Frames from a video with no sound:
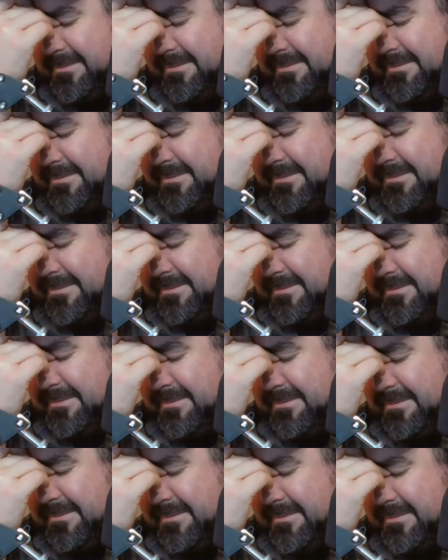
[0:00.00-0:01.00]

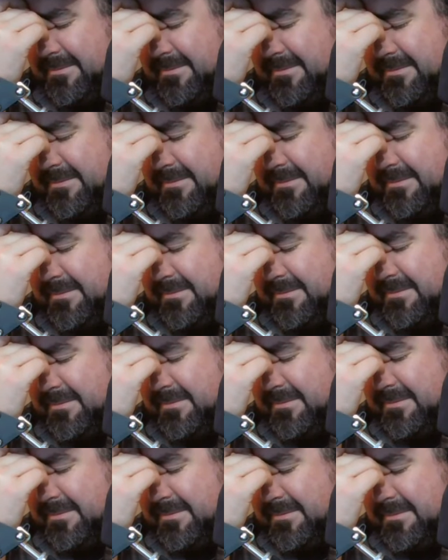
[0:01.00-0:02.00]

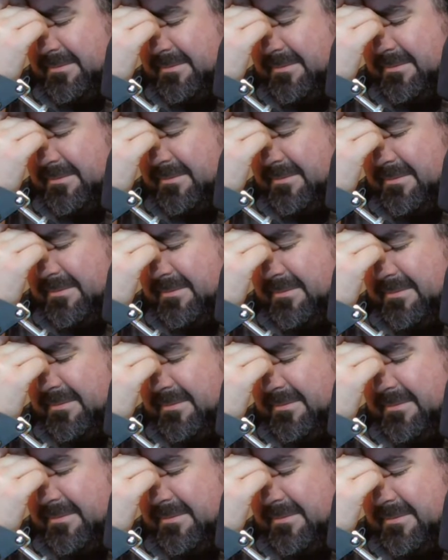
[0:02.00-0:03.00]

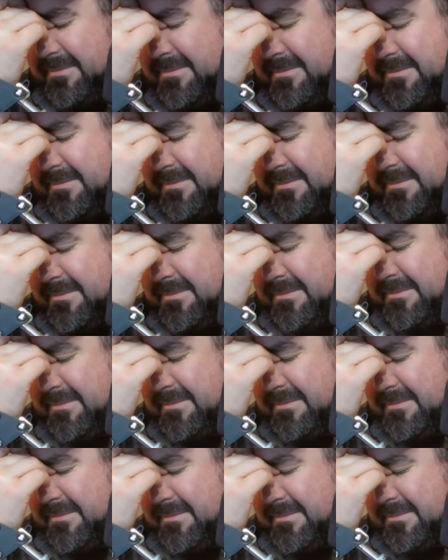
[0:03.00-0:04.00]

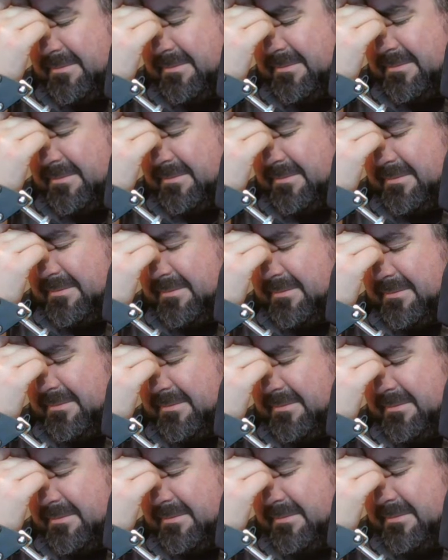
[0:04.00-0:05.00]

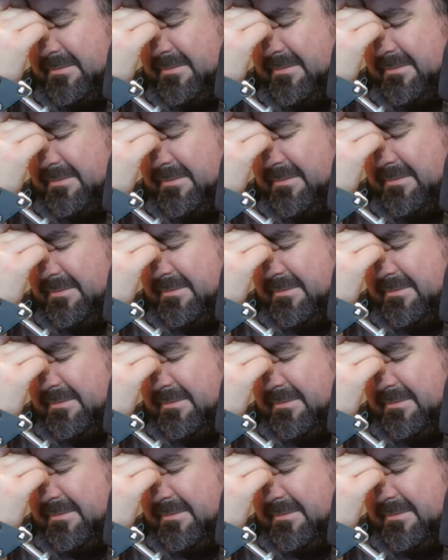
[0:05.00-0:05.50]
(not speaking)